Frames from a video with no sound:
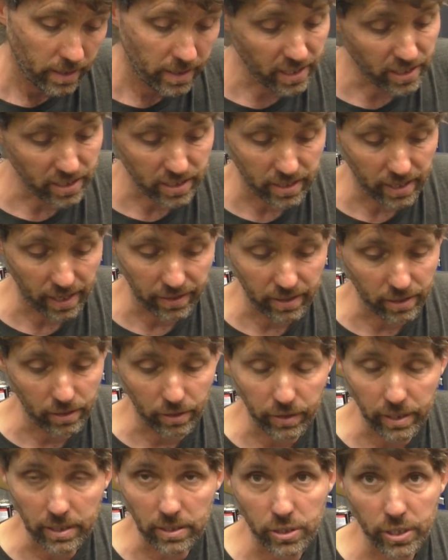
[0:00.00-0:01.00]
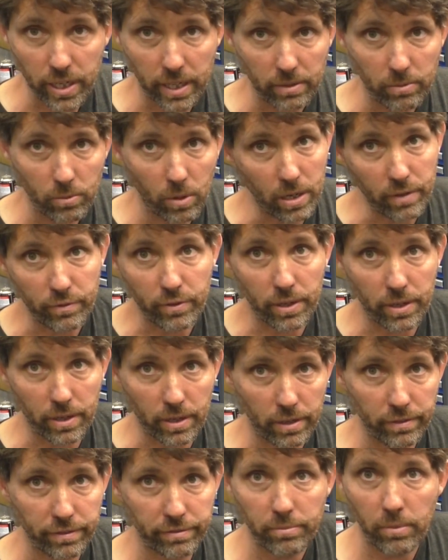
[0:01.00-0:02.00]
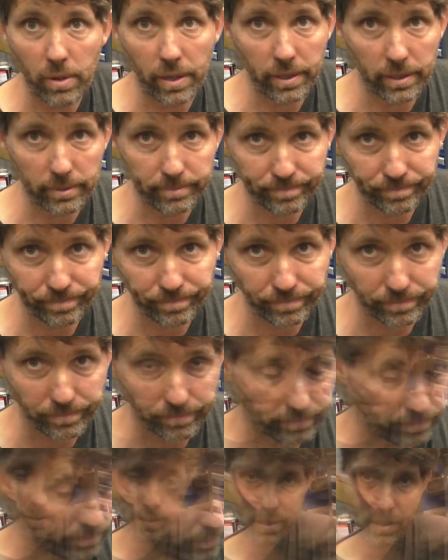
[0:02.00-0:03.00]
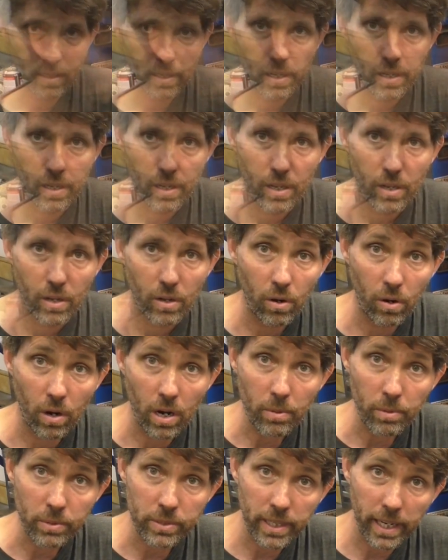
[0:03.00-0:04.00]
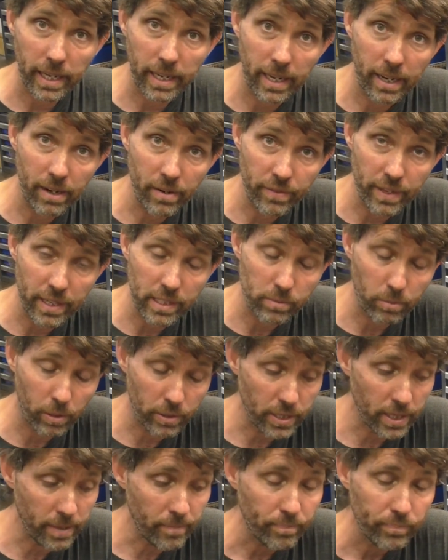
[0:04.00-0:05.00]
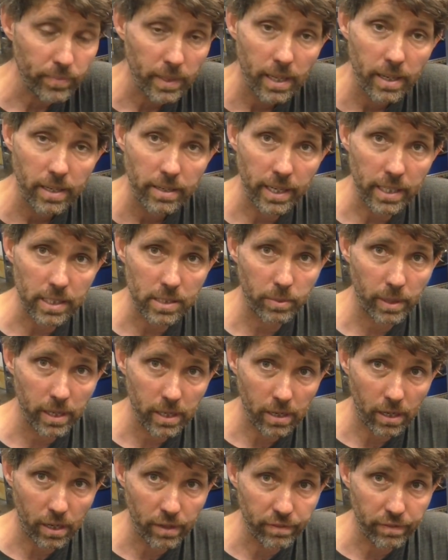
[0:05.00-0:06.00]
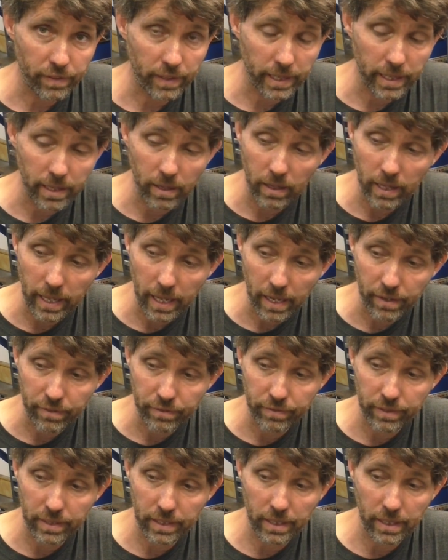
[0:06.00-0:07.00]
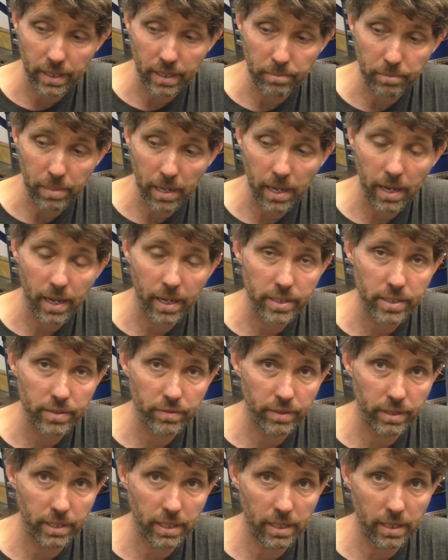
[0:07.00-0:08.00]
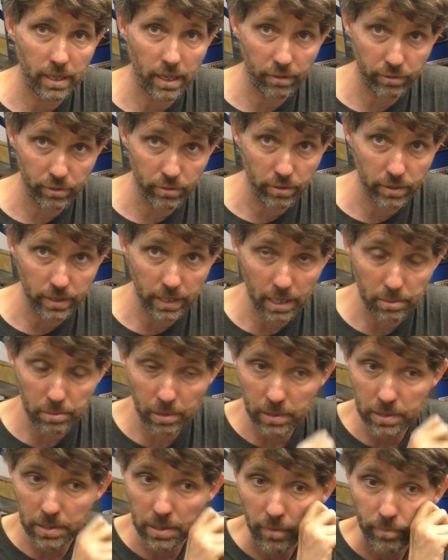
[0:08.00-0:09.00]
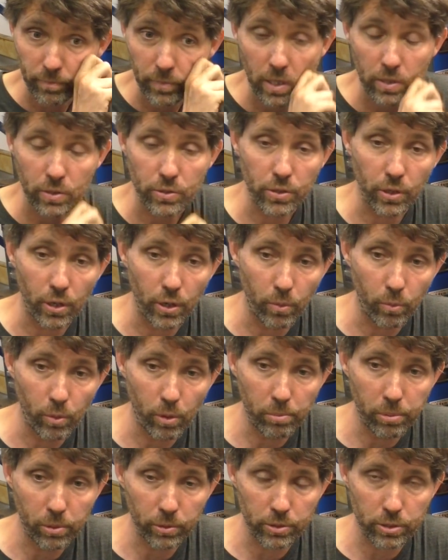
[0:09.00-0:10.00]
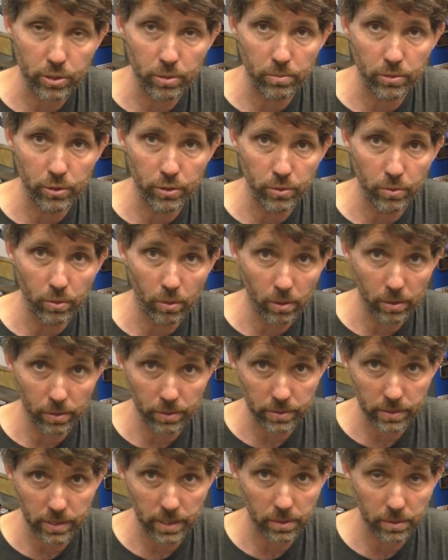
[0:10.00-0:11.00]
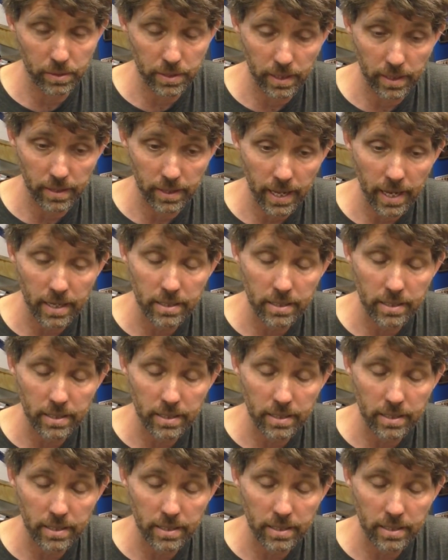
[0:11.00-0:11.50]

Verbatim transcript: they're just another little thing to check. While you've got it off, why not? All right, well, take care and thanks for watching. Next week, hopefully, I'll have the parts for the Evinrude gearbox. So we'll put some new oil seals in